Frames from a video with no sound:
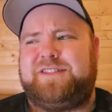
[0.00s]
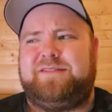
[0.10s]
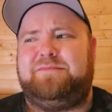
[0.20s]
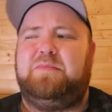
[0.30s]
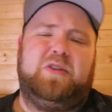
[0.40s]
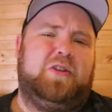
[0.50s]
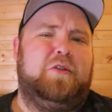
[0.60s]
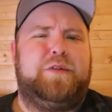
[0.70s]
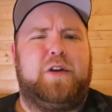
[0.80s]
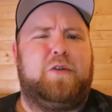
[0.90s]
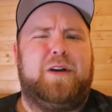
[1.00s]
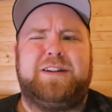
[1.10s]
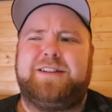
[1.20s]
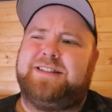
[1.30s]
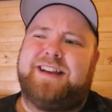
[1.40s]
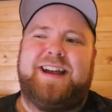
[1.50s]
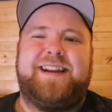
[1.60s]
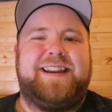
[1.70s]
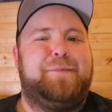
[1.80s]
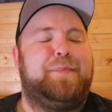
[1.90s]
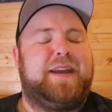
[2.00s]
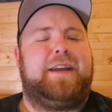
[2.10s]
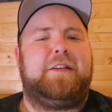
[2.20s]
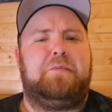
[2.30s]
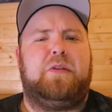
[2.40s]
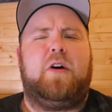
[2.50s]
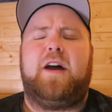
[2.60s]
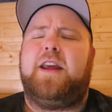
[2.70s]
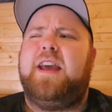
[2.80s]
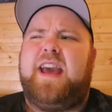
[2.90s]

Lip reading: some goofier questions, kind of nitpicking the plot,